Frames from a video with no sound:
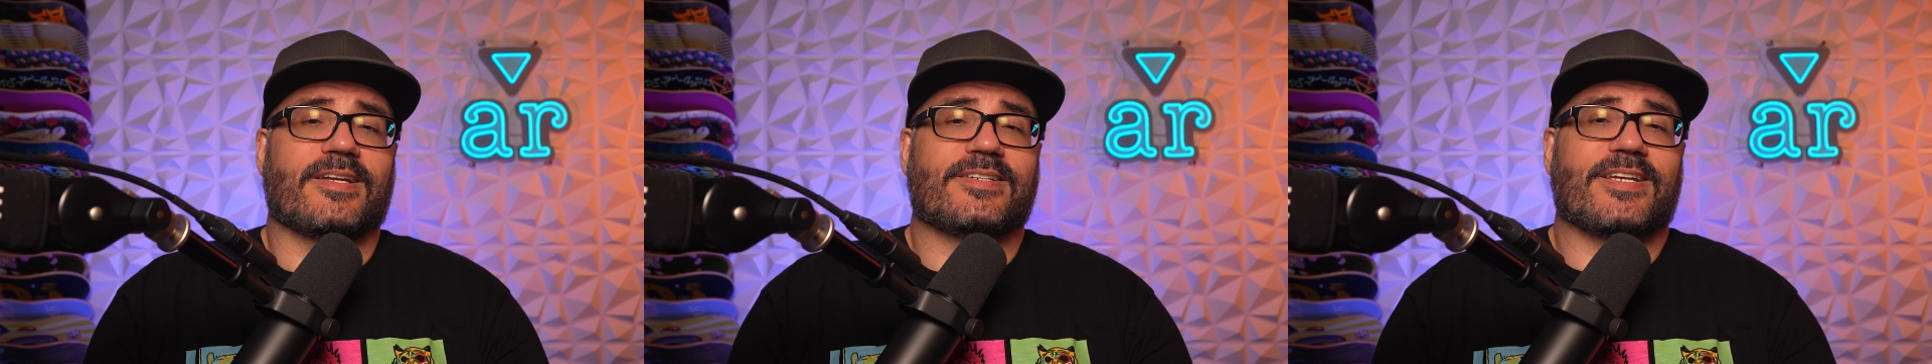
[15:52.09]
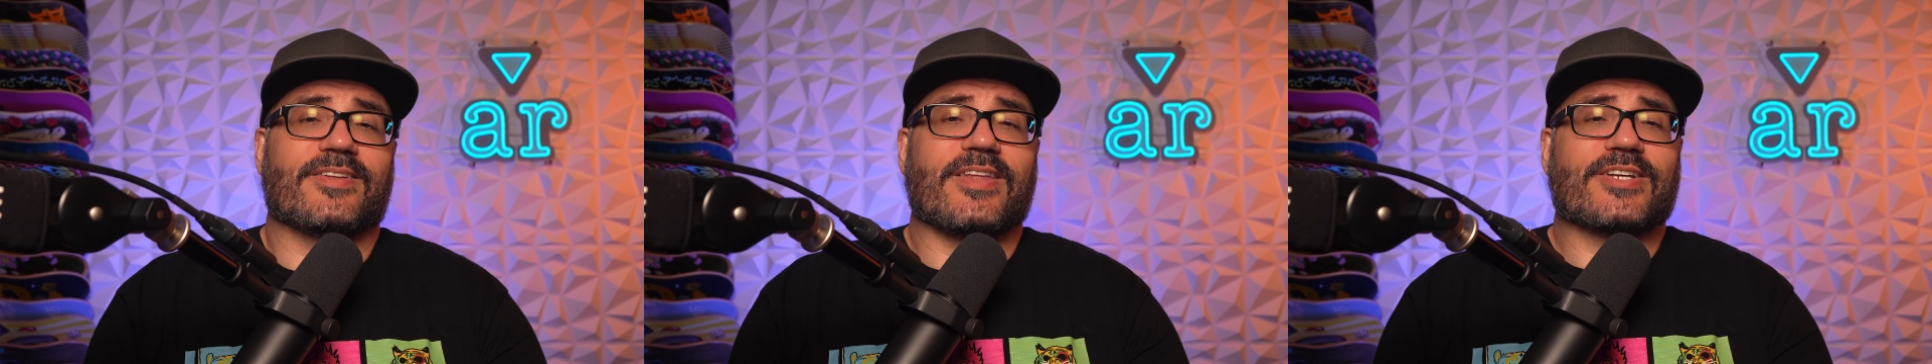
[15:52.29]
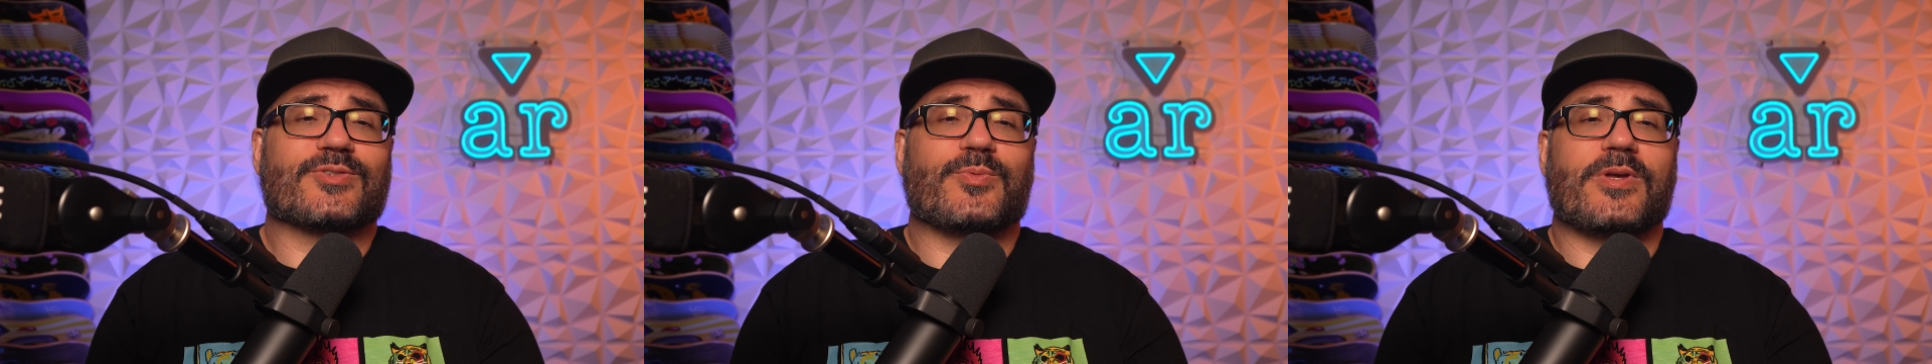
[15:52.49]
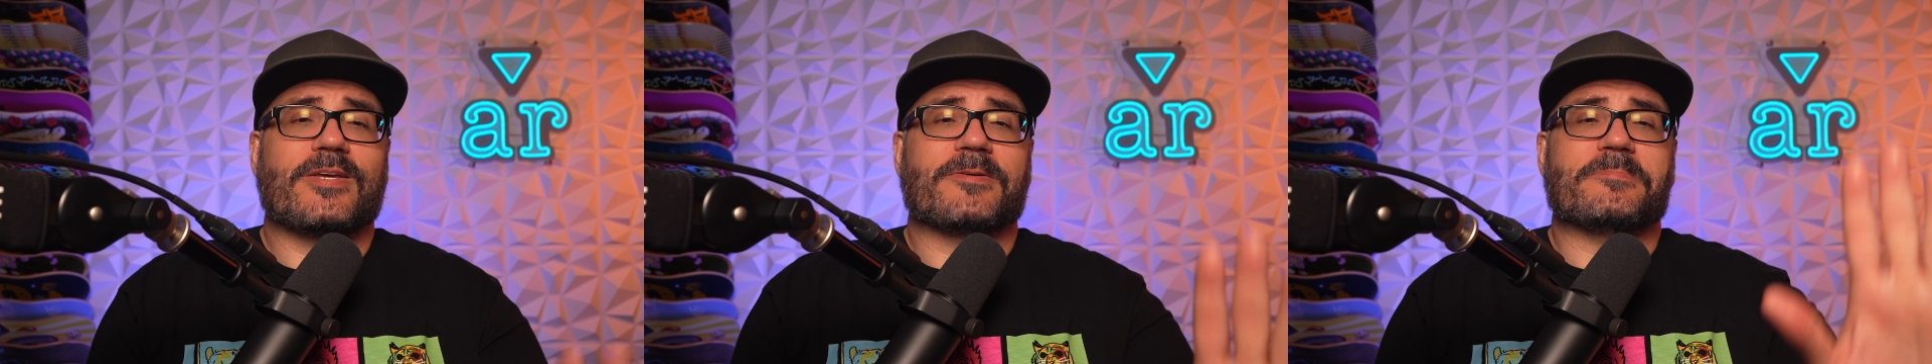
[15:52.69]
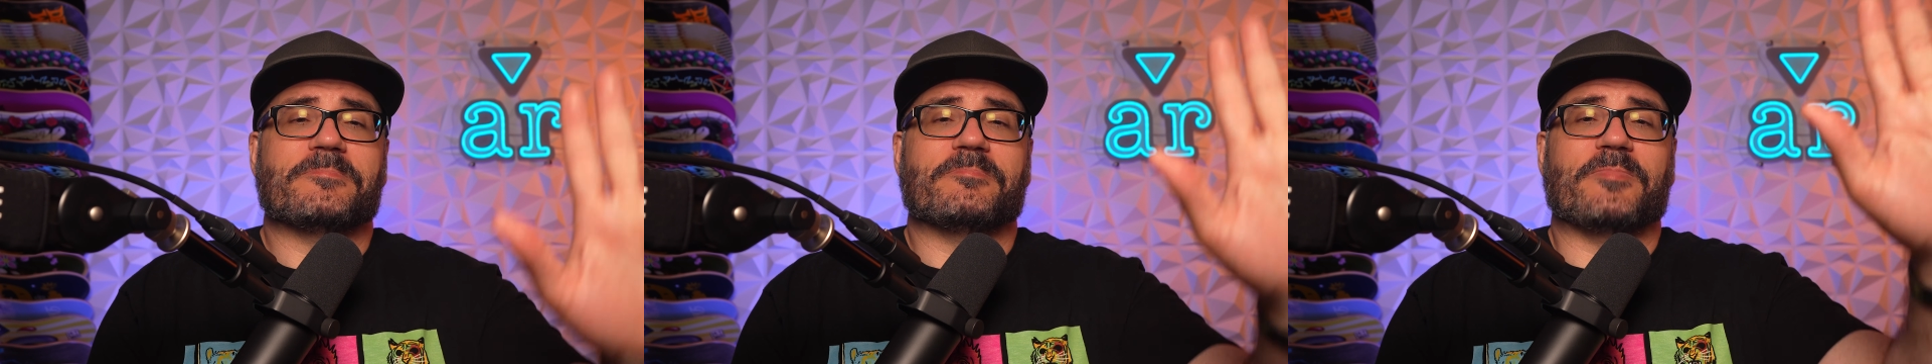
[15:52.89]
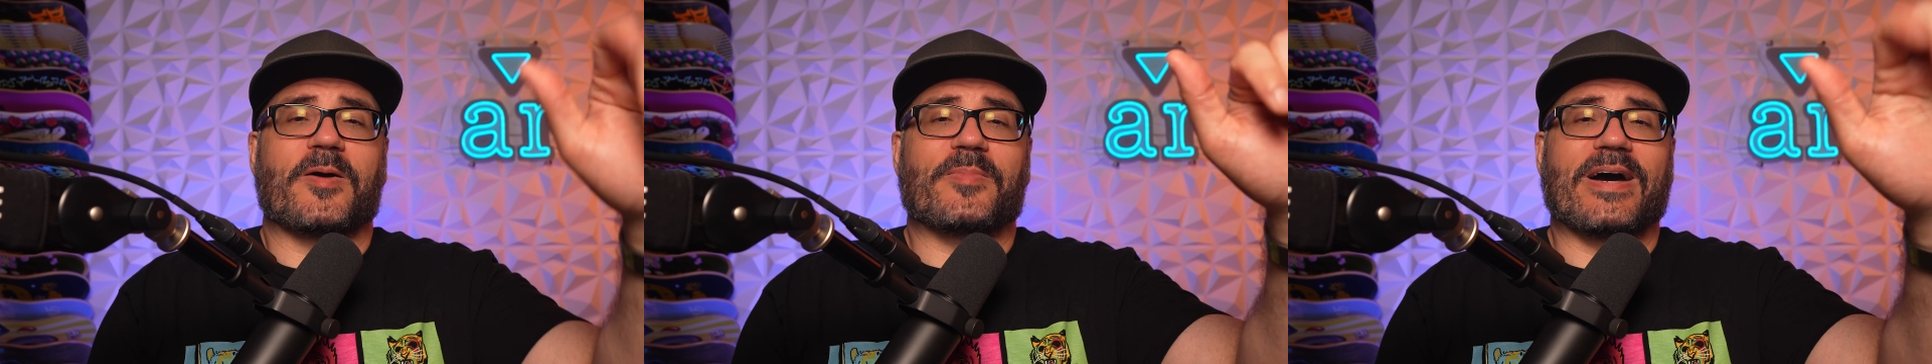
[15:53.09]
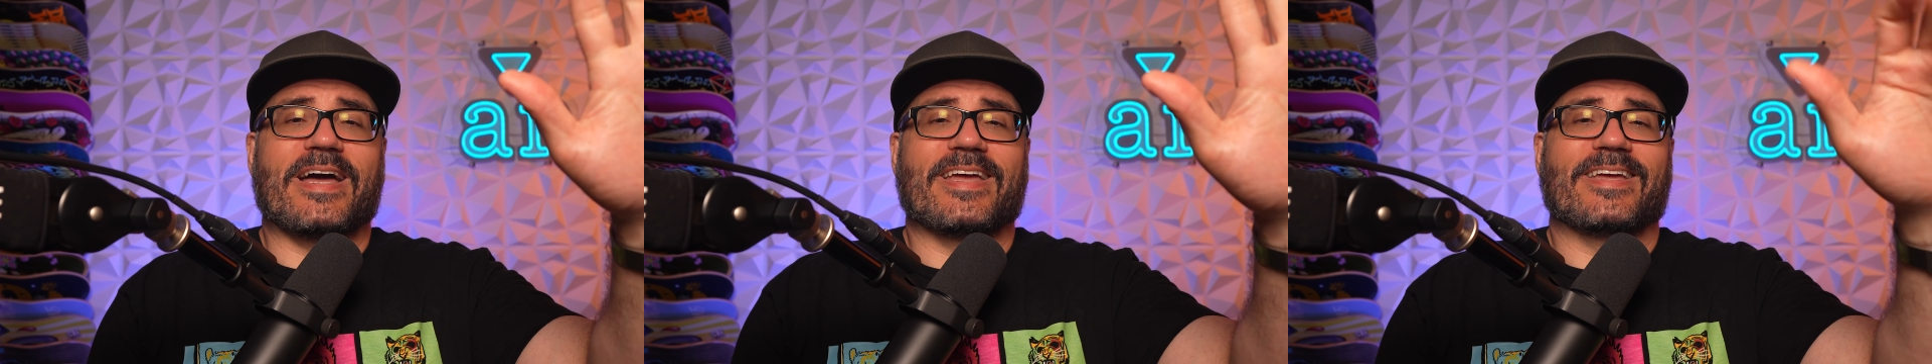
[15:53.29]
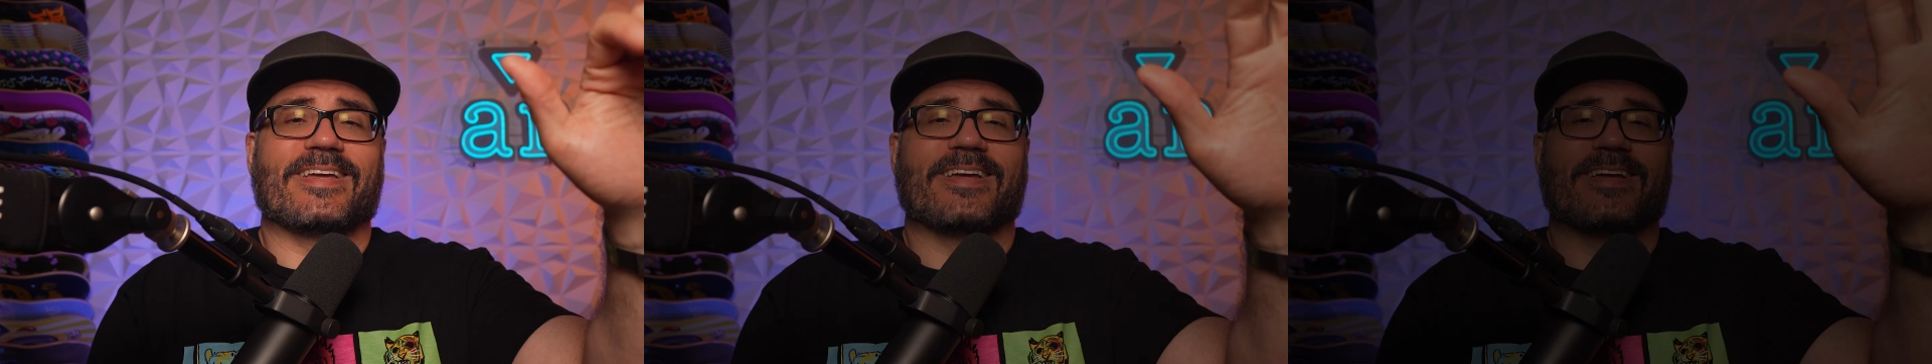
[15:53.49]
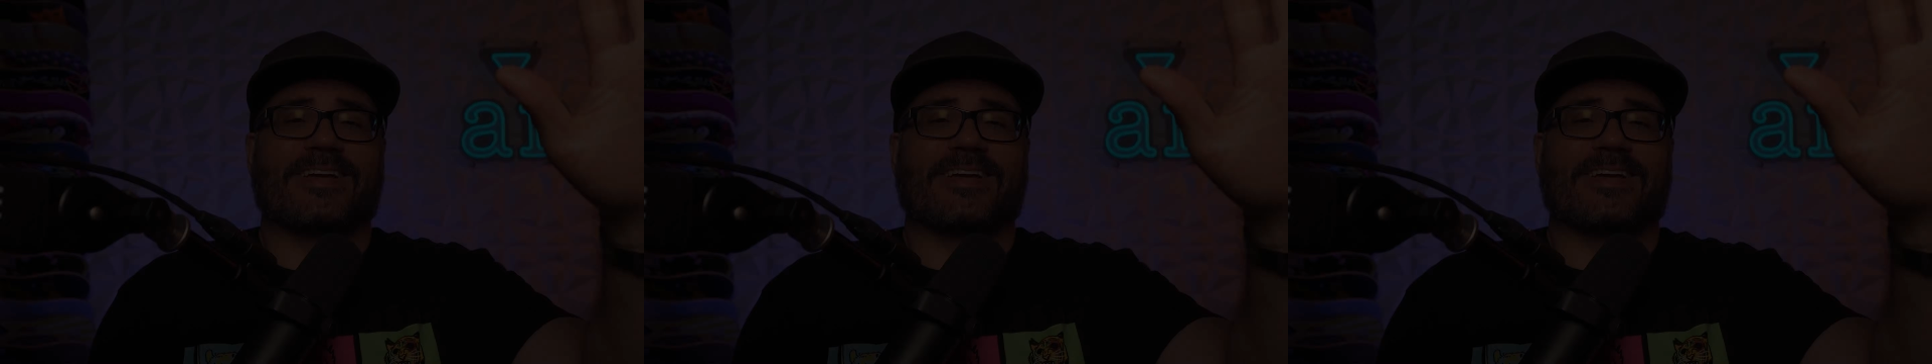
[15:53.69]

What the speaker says: Till next week, bye-bye.